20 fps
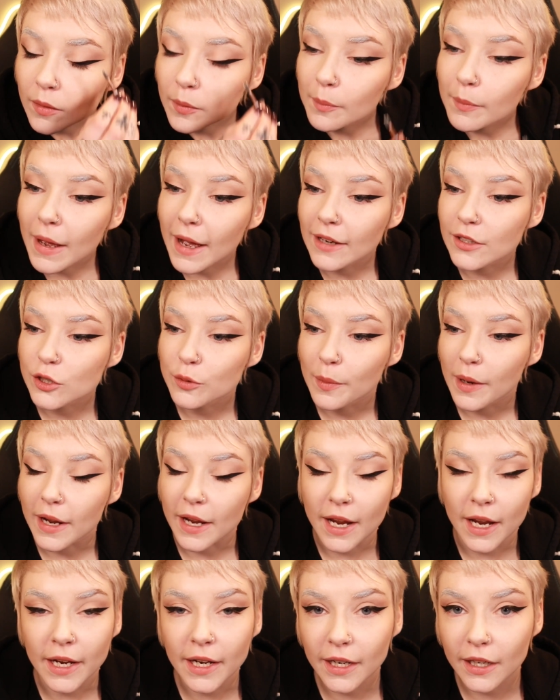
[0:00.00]
match my
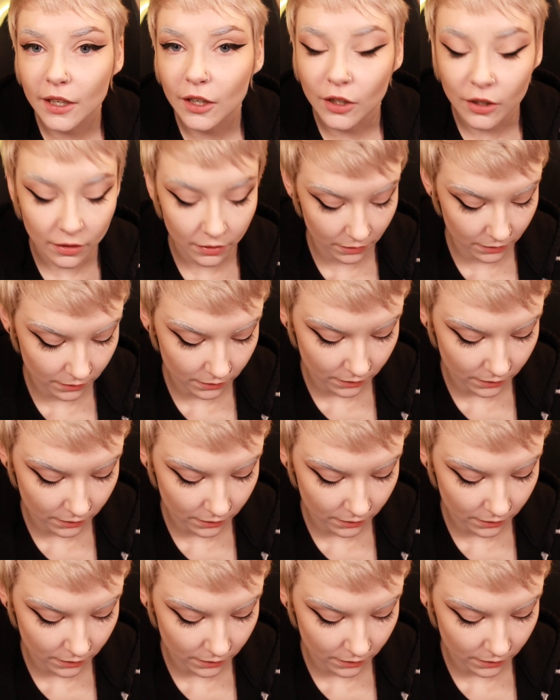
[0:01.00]
hair,